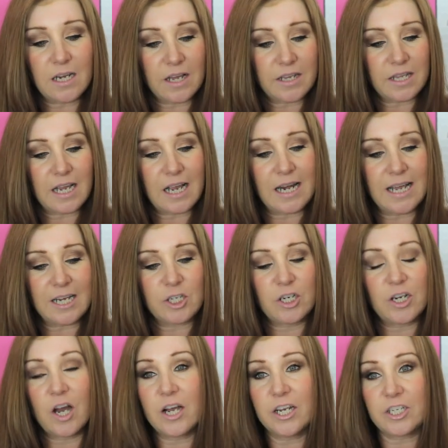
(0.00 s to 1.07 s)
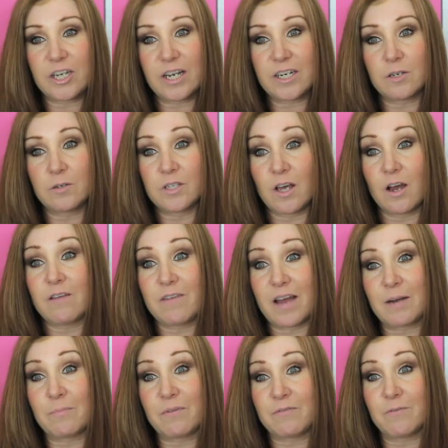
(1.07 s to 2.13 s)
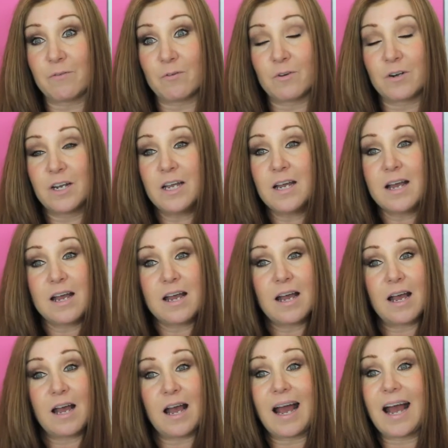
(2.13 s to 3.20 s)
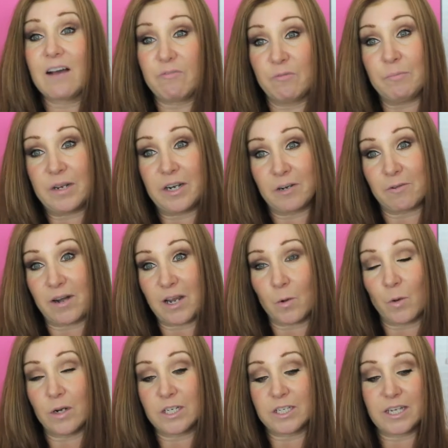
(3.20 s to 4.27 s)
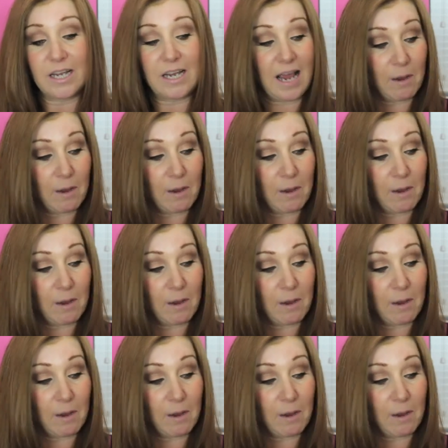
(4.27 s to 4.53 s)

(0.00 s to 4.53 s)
Like the Collection eyeshadows that I've had before haven't been a great quality.